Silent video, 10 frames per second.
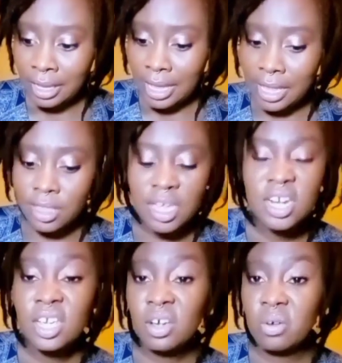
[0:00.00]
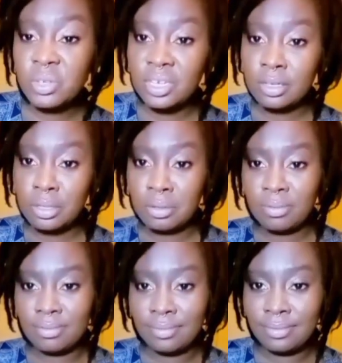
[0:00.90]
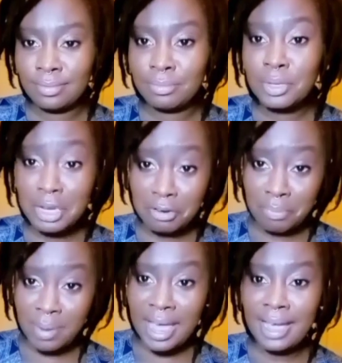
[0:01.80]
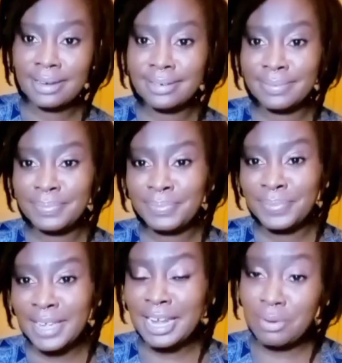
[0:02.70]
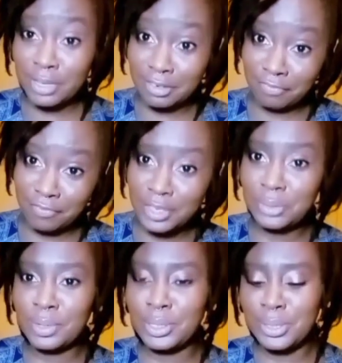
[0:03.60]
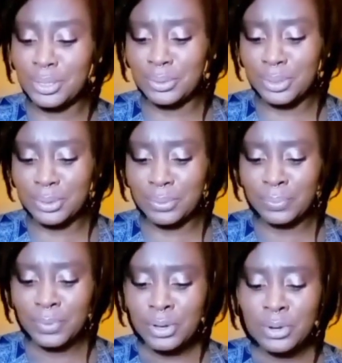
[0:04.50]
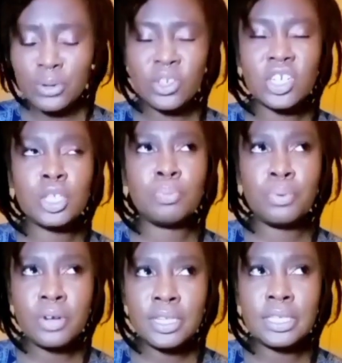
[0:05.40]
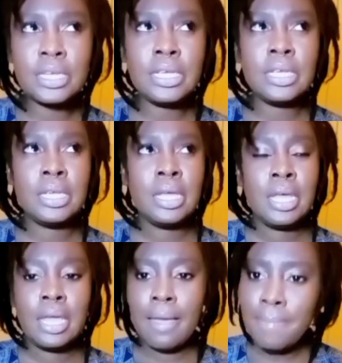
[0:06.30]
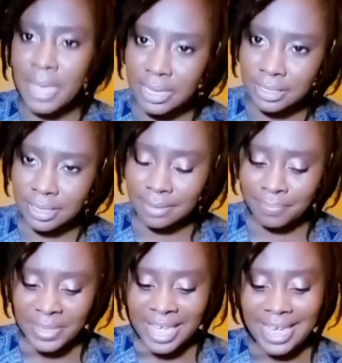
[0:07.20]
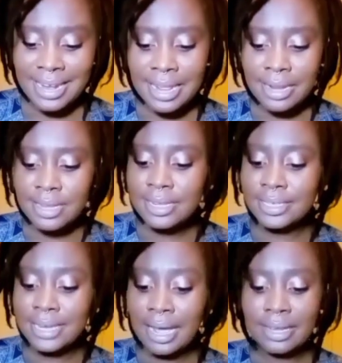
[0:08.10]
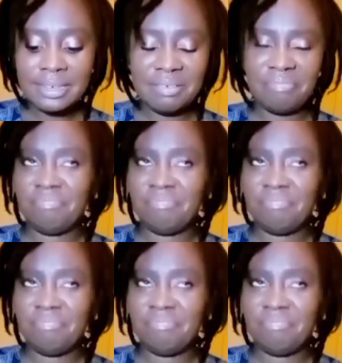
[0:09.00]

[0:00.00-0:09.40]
and then he ghosted you but he replied and he was the first one to do so which is pretty amazing and then there's duncan